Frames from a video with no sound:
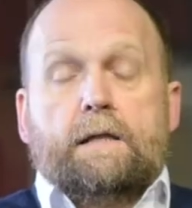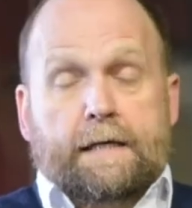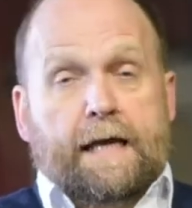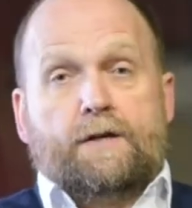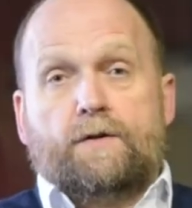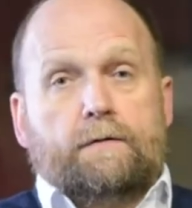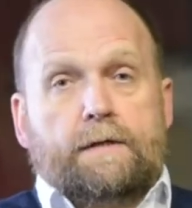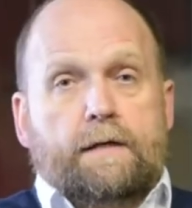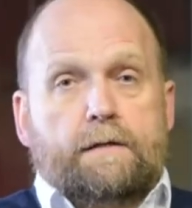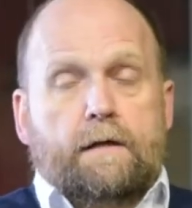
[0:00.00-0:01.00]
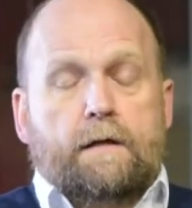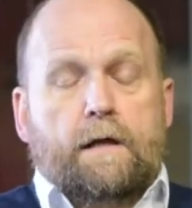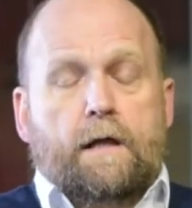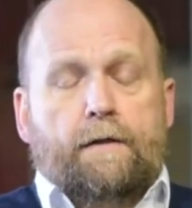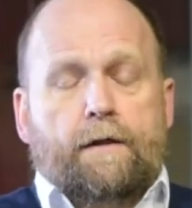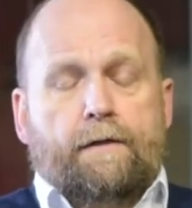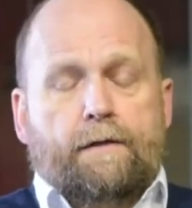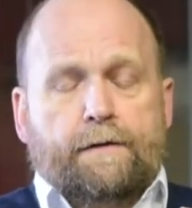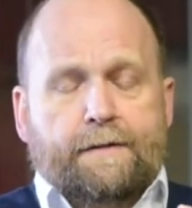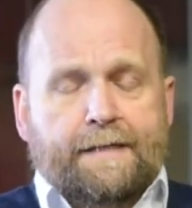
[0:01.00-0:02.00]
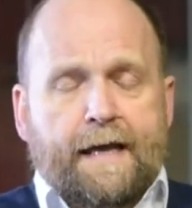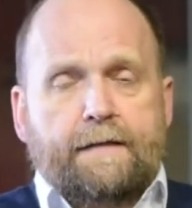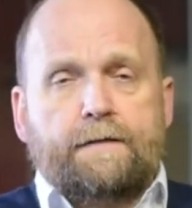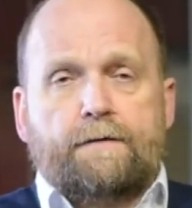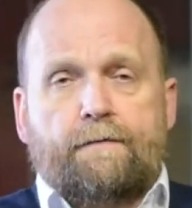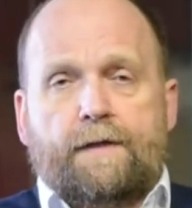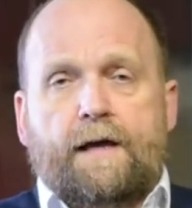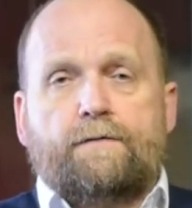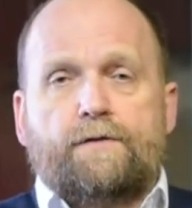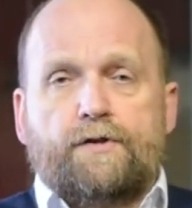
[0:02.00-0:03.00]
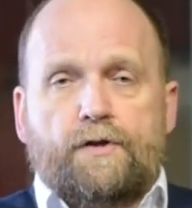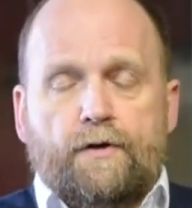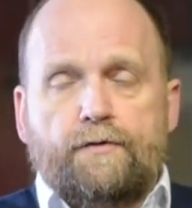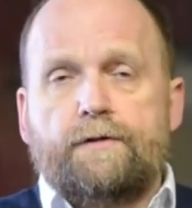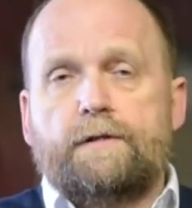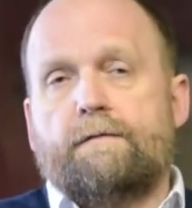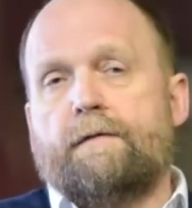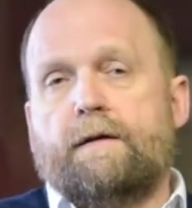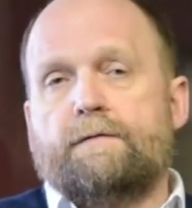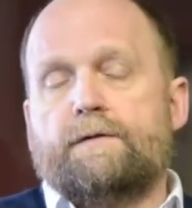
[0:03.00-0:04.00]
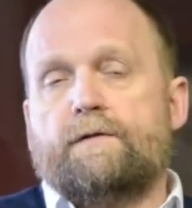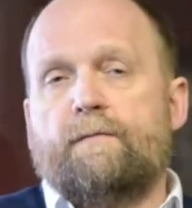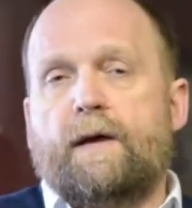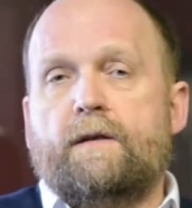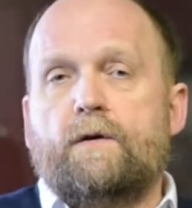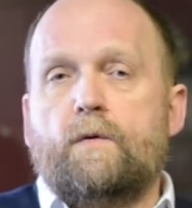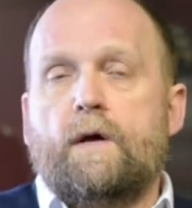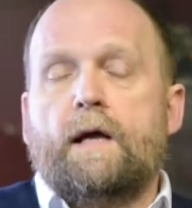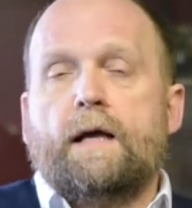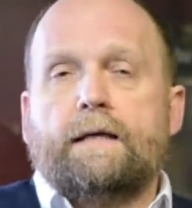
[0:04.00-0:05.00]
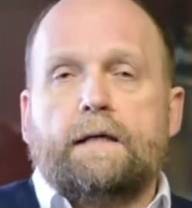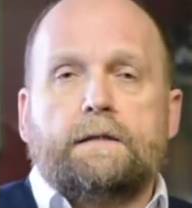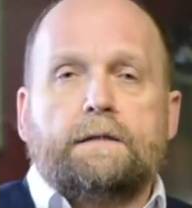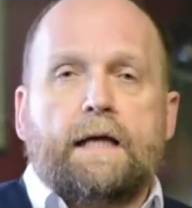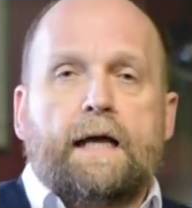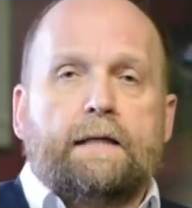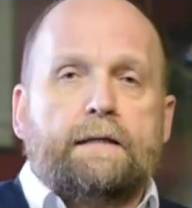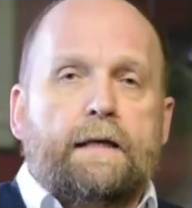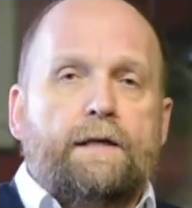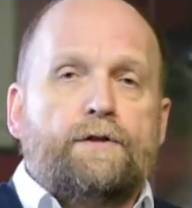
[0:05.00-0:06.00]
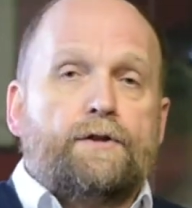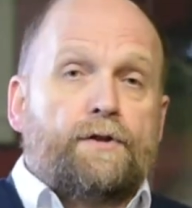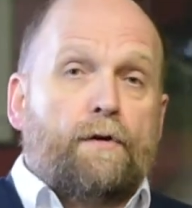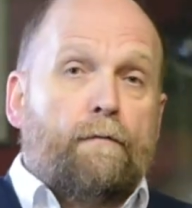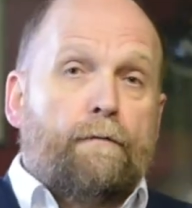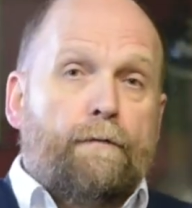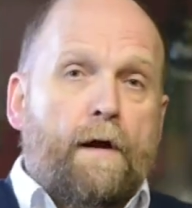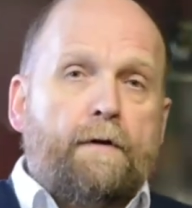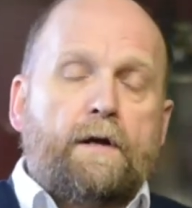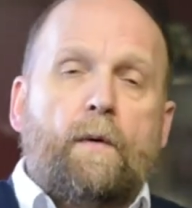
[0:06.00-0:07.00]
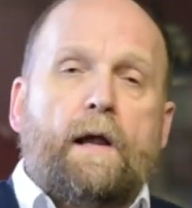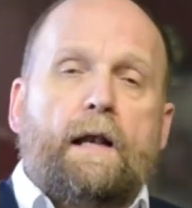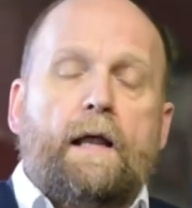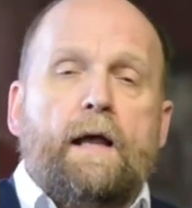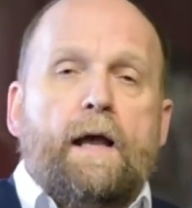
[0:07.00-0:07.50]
the casualties, the tens of thousands, hundreds of thousands of men who were killed and injured. So very quickly,